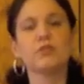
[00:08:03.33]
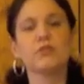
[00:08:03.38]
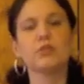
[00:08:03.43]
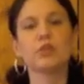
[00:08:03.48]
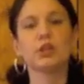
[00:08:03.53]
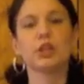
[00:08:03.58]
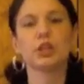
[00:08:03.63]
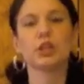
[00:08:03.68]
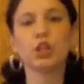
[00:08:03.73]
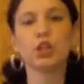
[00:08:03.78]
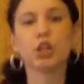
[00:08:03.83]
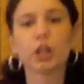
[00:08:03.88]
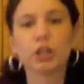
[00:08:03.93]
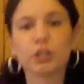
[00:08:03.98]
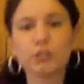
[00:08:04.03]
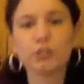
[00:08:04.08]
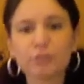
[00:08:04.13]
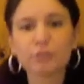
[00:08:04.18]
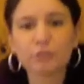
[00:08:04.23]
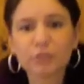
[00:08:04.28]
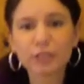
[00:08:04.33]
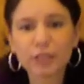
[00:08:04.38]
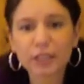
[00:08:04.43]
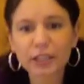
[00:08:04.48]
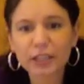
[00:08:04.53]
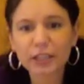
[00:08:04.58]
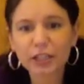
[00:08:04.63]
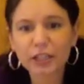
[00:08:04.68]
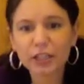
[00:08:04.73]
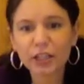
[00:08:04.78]
you can look really
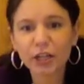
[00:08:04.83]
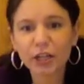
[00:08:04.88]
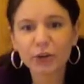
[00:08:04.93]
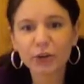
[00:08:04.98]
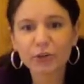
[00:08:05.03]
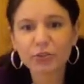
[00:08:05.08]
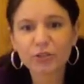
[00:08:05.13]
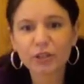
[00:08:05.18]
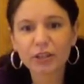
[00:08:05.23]
close,